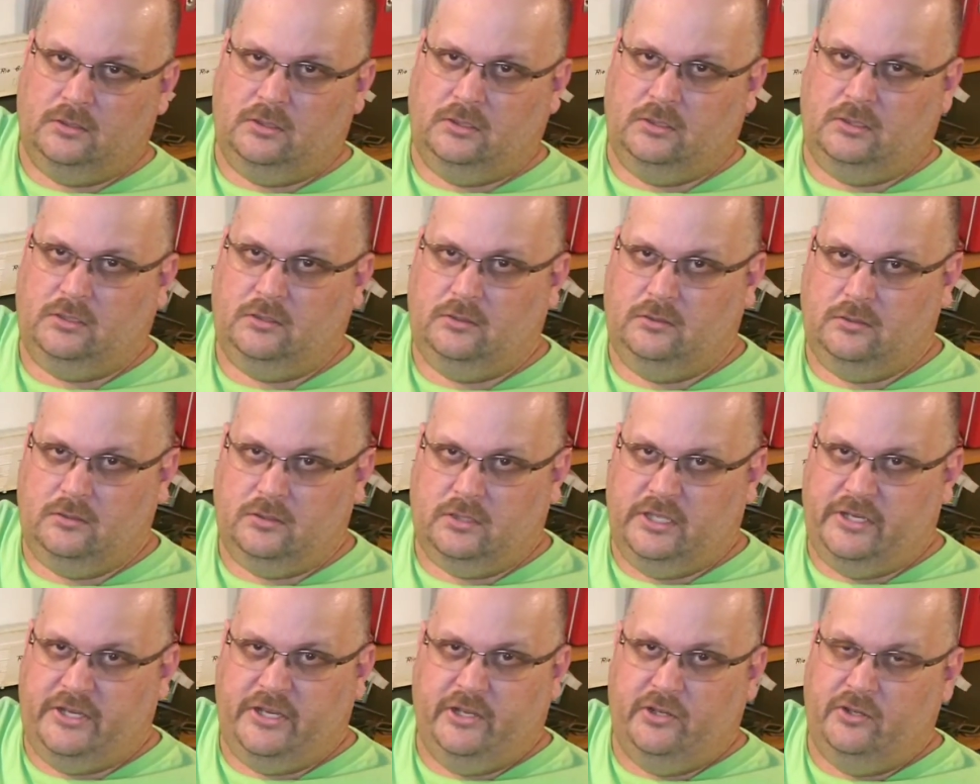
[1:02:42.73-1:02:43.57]
the
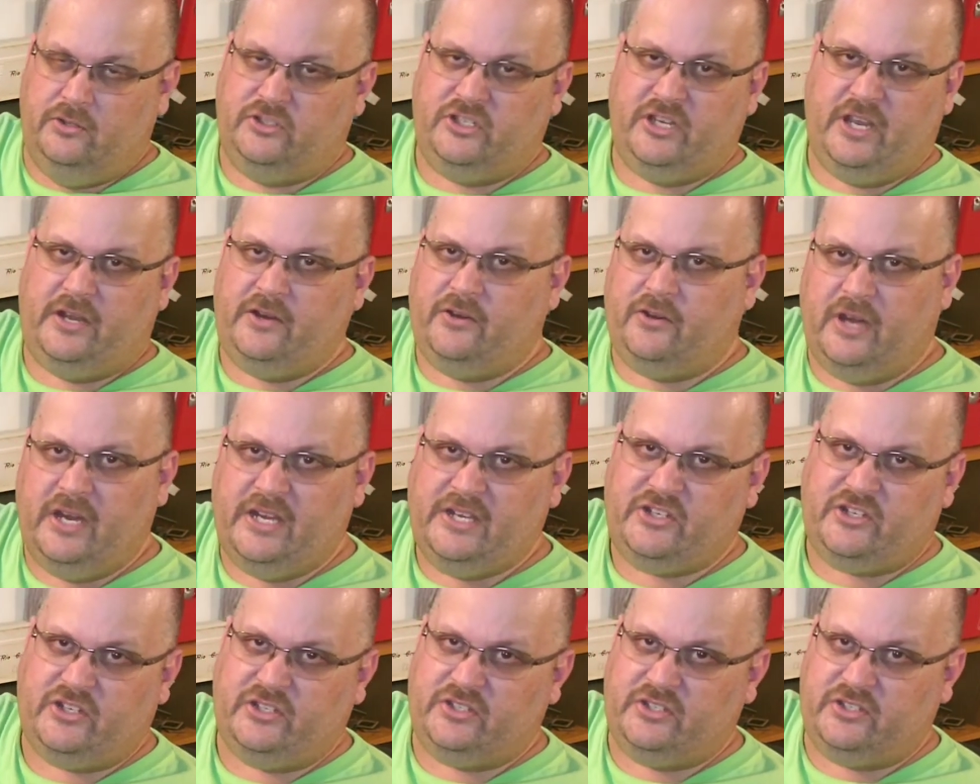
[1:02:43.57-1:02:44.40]
new Generation
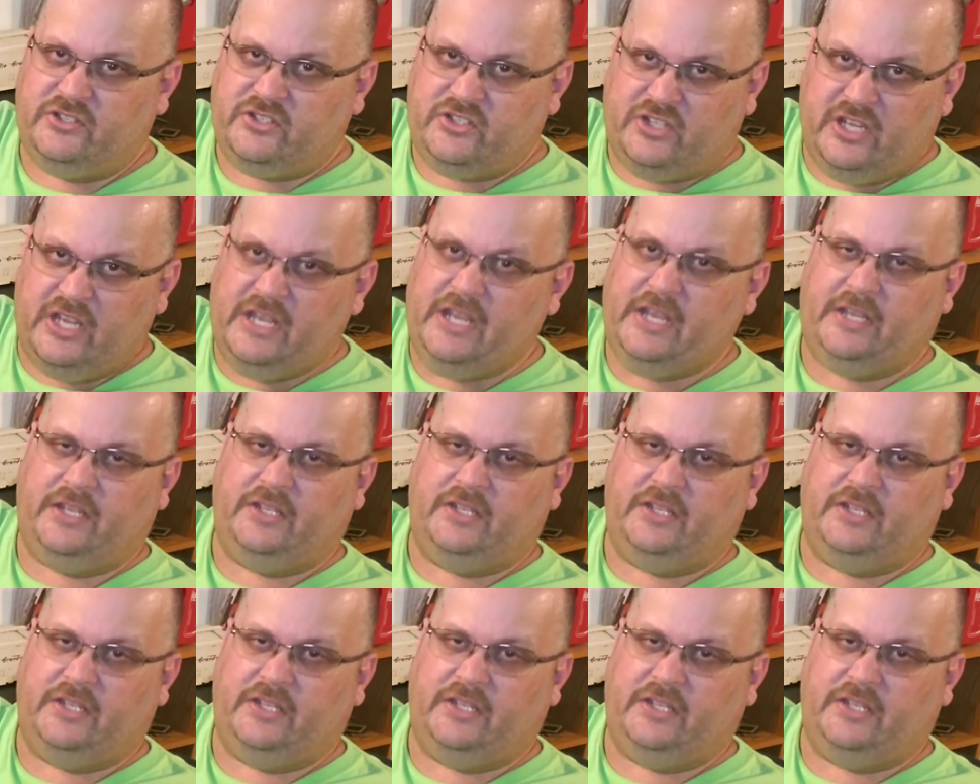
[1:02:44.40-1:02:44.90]
6,